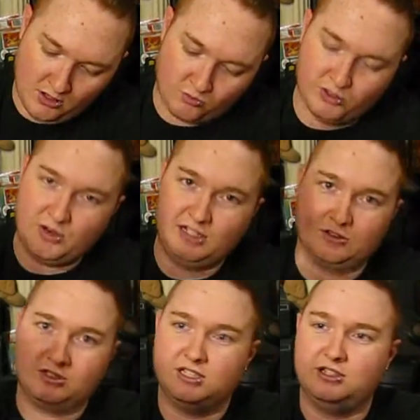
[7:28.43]
Ridge Racer
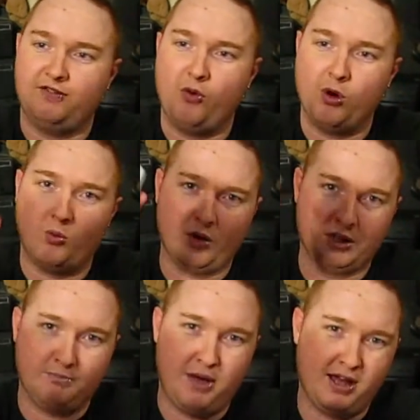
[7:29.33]
64, one of the
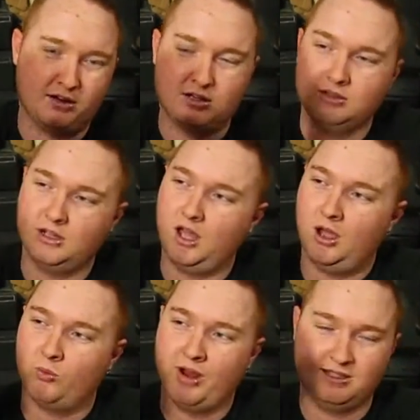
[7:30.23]
better
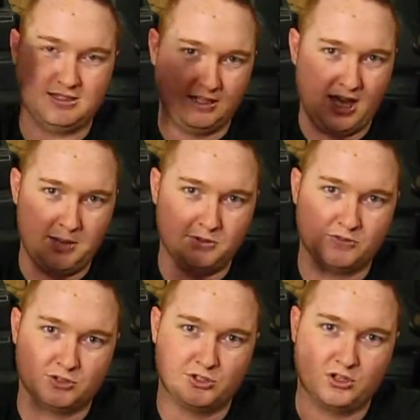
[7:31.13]
racing games
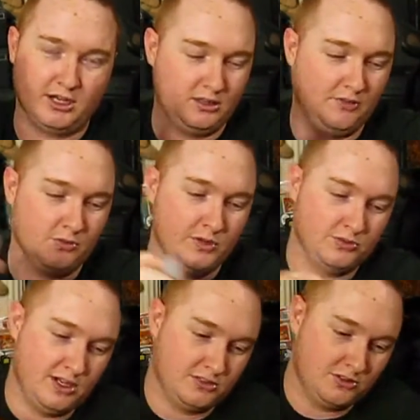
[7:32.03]
for sure. I love the Ridge
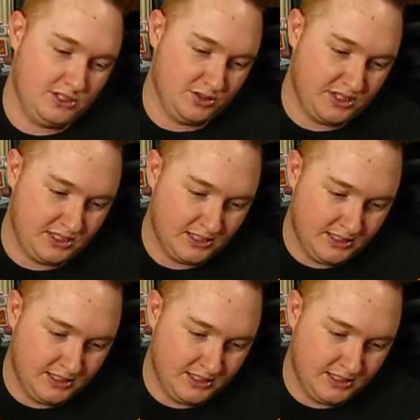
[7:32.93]
Racer series.